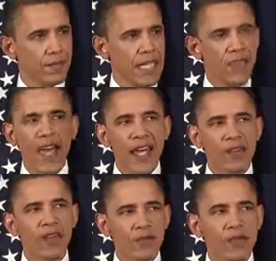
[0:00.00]
In that
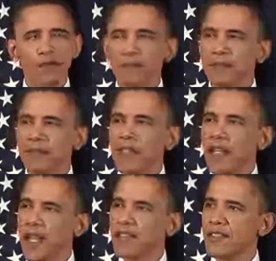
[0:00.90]
effort, the
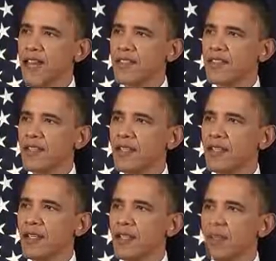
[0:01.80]
United States
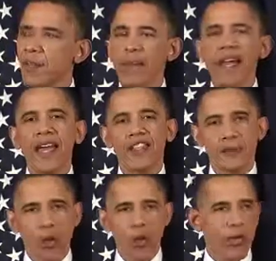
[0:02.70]
will play a
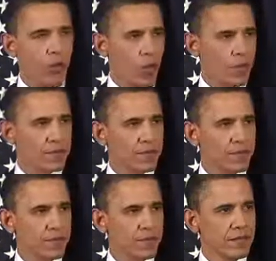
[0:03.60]
supporting role,
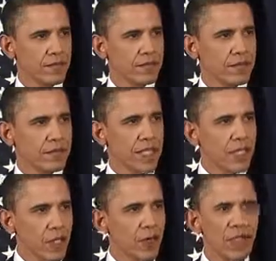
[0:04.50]

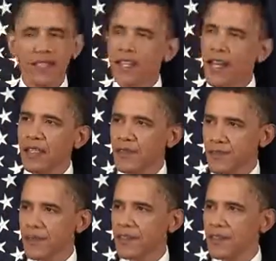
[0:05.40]
including
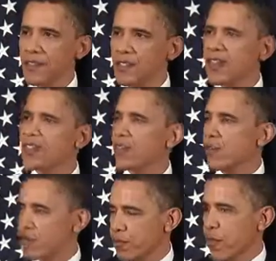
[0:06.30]
intelligence,
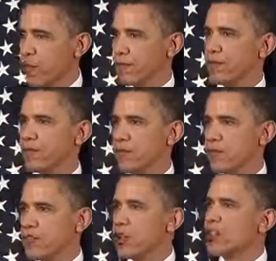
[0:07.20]
logistical support,
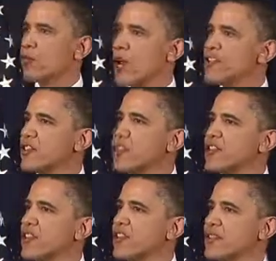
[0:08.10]
search and rescue
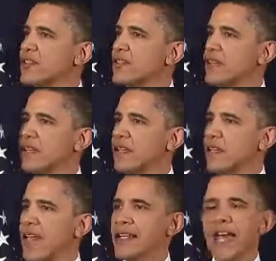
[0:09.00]
assistance,
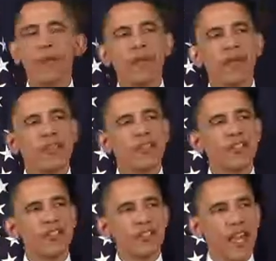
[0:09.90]
and capabilities
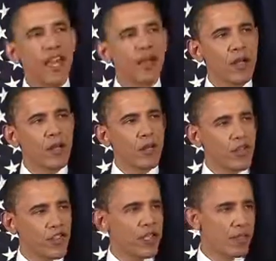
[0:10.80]
to jam
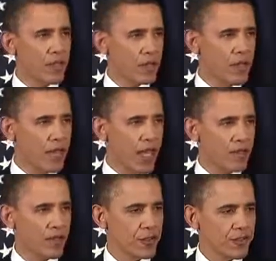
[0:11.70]
regime
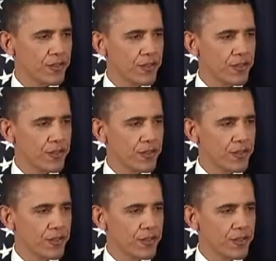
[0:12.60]
communications.